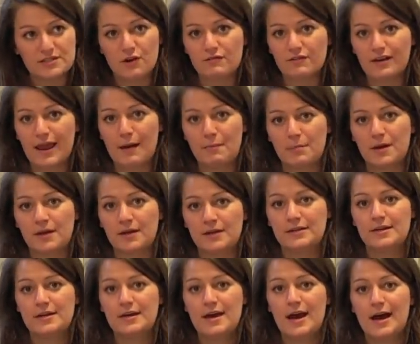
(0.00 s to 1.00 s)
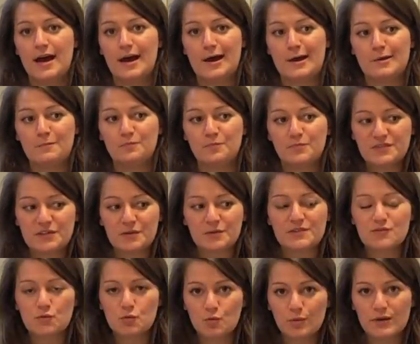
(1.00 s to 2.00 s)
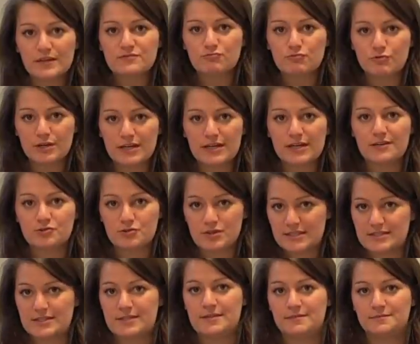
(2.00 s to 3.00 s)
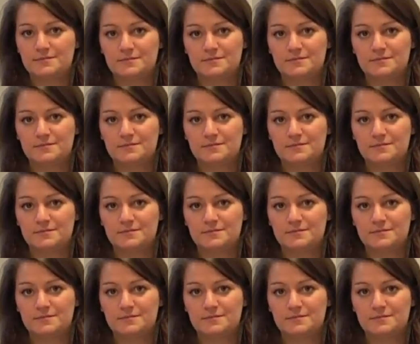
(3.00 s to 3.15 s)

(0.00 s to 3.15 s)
overlapping, so it's always really interesting.